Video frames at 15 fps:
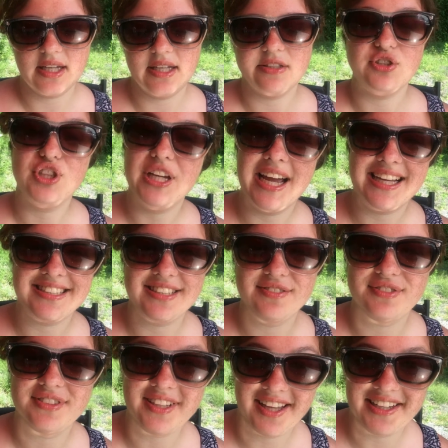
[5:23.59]
and she asks if
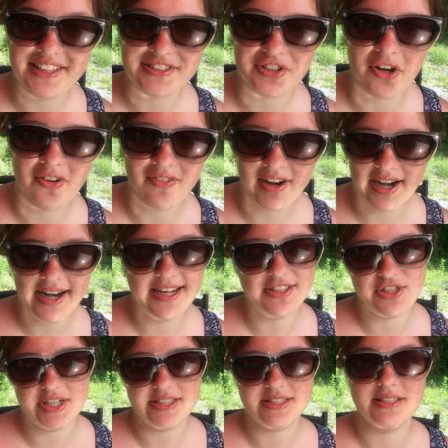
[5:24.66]
Sonny's alright
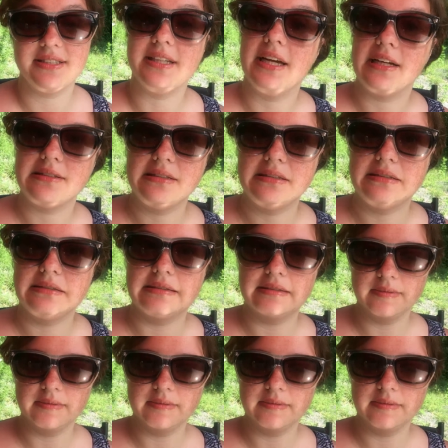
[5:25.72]
and Jason's like, ooh.